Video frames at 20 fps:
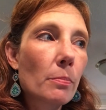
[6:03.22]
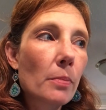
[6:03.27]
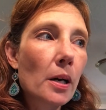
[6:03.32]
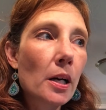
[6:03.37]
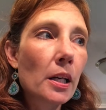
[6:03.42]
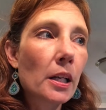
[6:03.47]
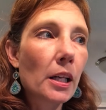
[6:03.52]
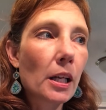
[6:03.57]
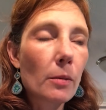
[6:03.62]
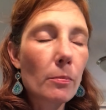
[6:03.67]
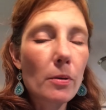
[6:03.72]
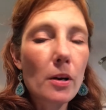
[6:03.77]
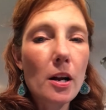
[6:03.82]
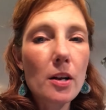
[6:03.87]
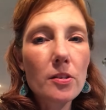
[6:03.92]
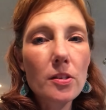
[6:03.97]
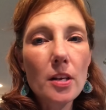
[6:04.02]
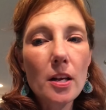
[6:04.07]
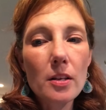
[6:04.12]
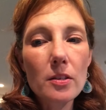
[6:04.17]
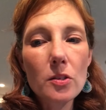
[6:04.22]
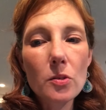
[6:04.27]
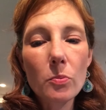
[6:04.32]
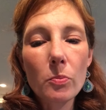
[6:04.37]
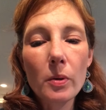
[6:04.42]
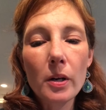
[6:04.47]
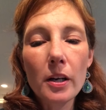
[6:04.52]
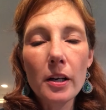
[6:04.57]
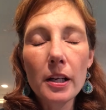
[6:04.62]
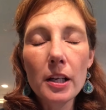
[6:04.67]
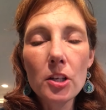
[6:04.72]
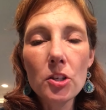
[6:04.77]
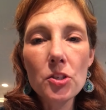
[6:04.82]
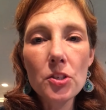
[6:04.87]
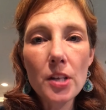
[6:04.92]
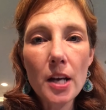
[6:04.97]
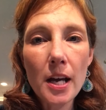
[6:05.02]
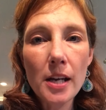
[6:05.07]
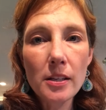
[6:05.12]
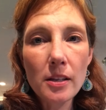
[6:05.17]
bargaining process, where each
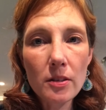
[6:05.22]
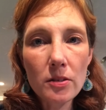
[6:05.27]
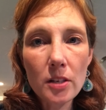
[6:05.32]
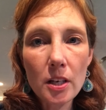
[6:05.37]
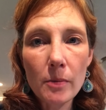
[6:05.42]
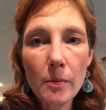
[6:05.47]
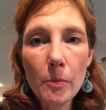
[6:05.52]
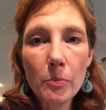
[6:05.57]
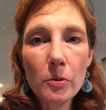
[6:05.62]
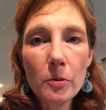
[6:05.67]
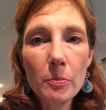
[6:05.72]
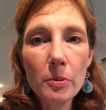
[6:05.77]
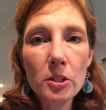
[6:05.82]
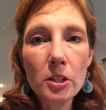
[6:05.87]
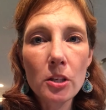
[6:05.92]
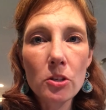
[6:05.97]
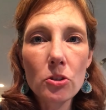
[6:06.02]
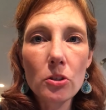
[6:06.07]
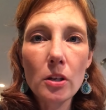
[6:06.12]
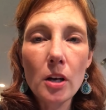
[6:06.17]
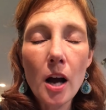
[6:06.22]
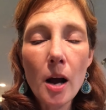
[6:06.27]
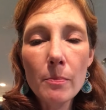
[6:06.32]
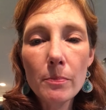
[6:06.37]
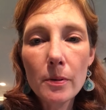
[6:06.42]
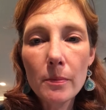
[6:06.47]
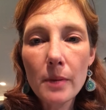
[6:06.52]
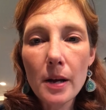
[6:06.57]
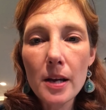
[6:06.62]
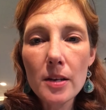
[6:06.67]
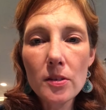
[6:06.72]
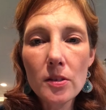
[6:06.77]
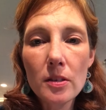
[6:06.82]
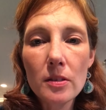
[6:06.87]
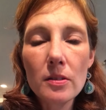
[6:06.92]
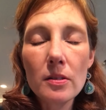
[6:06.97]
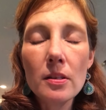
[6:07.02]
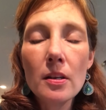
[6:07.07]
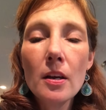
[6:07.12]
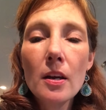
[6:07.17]
side has to come up with potential
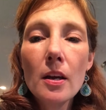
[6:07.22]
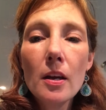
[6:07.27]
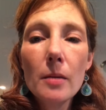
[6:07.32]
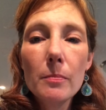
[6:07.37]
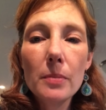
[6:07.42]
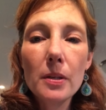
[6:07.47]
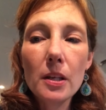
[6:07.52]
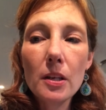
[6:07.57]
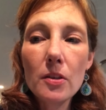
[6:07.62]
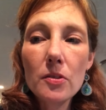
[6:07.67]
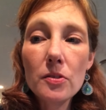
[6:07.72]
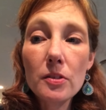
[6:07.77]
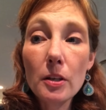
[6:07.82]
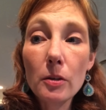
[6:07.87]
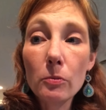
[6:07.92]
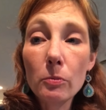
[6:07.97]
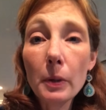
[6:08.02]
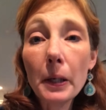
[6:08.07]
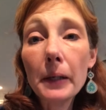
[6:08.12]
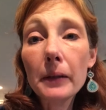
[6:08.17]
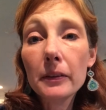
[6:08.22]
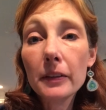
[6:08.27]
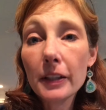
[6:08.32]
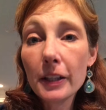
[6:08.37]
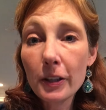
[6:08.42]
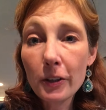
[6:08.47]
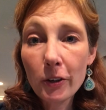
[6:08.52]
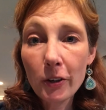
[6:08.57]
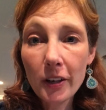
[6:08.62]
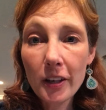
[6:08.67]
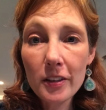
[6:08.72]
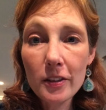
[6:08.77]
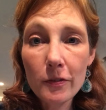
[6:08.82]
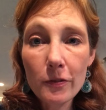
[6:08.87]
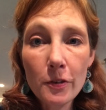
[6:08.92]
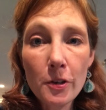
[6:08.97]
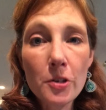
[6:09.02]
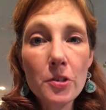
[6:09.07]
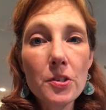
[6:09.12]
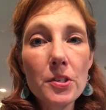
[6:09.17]
compromises, because they rarely agree the
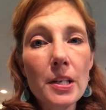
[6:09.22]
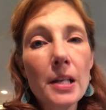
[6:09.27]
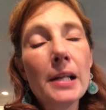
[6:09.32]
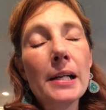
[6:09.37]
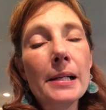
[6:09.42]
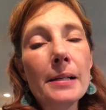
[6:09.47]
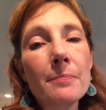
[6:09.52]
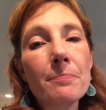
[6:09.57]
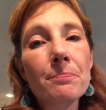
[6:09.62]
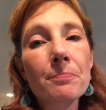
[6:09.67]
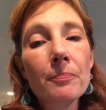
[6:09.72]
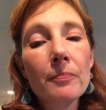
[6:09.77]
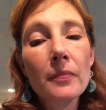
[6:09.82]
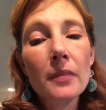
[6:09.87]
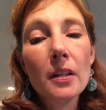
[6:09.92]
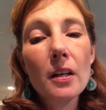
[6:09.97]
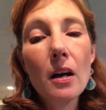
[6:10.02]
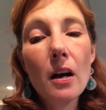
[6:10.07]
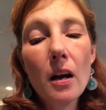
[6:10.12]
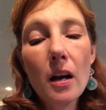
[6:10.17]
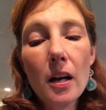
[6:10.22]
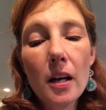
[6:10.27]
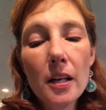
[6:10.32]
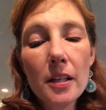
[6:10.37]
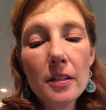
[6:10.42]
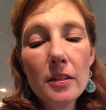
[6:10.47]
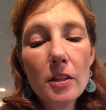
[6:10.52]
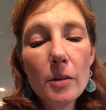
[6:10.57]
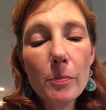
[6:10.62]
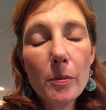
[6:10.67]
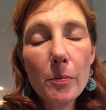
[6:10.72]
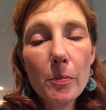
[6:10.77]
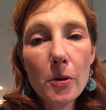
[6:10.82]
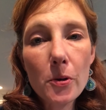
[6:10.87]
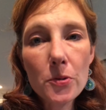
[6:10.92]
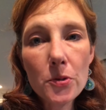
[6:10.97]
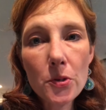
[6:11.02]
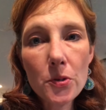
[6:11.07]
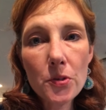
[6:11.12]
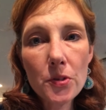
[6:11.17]
first time on the
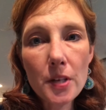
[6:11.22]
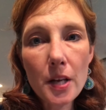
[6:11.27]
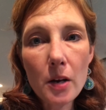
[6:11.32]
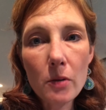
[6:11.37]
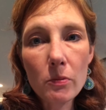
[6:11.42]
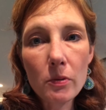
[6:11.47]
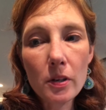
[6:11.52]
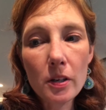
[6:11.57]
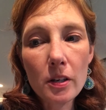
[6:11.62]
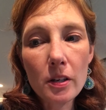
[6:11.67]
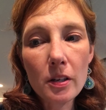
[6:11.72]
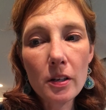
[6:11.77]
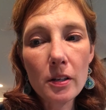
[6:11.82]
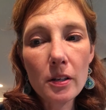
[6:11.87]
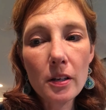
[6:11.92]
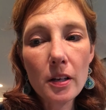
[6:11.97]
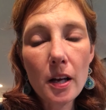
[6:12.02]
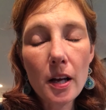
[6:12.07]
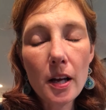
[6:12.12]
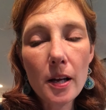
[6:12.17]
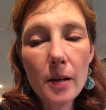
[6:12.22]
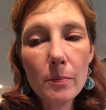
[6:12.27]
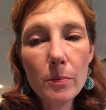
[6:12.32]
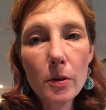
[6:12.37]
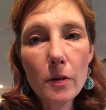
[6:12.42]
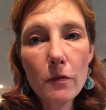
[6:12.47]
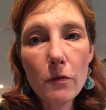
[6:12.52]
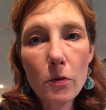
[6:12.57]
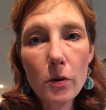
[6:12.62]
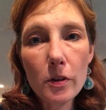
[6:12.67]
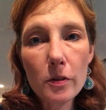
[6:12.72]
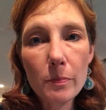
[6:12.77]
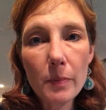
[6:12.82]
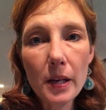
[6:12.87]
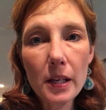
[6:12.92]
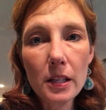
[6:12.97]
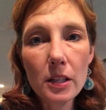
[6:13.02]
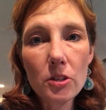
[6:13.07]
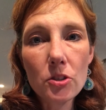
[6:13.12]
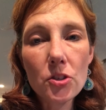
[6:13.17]
proposals that were put forth by
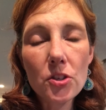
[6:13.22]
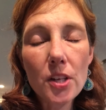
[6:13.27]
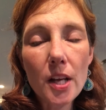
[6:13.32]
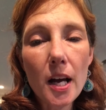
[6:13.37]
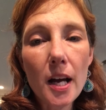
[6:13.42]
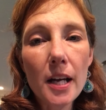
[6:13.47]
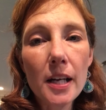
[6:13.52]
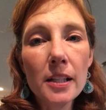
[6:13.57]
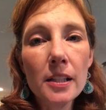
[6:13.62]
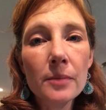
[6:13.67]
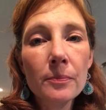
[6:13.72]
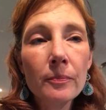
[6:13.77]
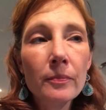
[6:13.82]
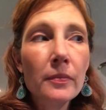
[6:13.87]
each side.